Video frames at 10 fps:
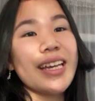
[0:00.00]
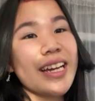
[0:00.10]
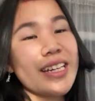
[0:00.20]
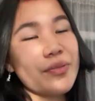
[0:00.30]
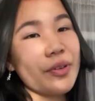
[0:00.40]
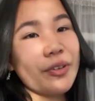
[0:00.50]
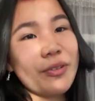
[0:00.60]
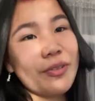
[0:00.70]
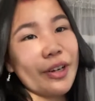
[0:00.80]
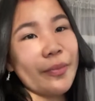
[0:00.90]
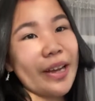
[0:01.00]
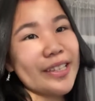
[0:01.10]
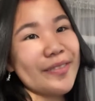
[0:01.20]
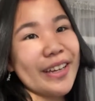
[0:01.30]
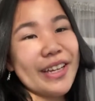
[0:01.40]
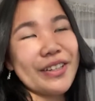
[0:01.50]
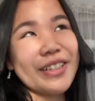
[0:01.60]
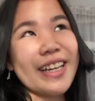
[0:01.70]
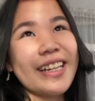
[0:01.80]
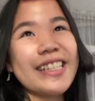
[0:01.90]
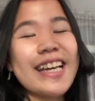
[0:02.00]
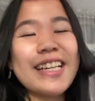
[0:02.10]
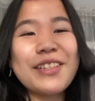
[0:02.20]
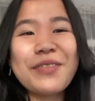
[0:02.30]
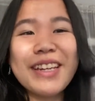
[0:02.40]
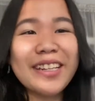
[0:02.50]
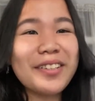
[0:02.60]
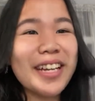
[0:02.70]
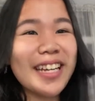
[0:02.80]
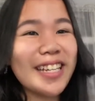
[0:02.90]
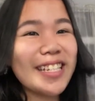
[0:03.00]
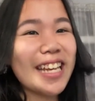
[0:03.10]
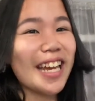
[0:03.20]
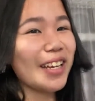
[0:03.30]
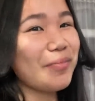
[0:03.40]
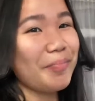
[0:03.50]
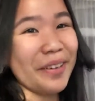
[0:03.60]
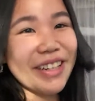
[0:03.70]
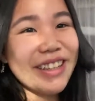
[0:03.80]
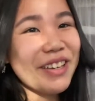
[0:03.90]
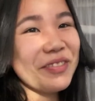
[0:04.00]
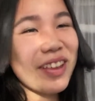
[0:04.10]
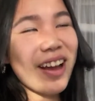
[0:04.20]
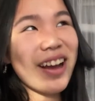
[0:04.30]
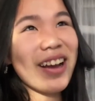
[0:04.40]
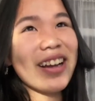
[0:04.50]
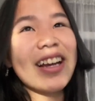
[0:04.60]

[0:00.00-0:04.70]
Hey guys, welcome or welcome back to my YouTube channel. Today's video is a birthday vlog.